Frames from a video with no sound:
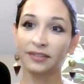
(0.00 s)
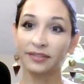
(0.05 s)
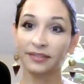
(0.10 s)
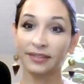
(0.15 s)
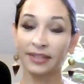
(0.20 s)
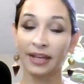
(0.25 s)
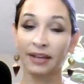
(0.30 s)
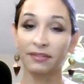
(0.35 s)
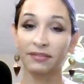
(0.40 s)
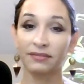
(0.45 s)

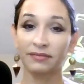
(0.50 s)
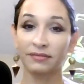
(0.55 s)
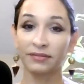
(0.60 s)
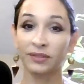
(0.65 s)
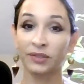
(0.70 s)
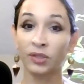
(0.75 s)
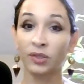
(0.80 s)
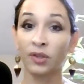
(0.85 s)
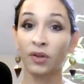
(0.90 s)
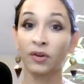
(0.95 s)
the
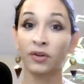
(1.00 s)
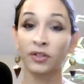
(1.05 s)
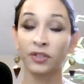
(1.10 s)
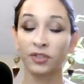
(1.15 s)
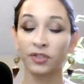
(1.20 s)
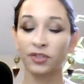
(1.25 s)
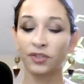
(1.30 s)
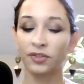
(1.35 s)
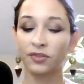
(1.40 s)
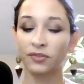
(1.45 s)

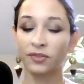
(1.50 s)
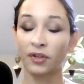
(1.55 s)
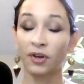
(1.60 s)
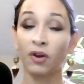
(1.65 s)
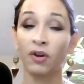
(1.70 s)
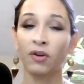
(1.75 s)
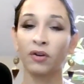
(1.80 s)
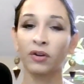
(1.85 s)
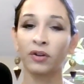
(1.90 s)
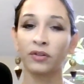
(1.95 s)

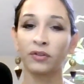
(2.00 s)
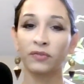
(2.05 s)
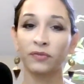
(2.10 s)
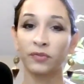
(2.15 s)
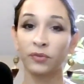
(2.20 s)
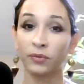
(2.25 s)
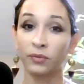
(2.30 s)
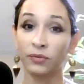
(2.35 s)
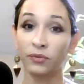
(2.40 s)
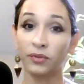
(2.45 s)
hard
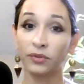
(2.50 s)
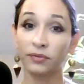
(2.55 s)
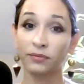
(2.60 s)
food."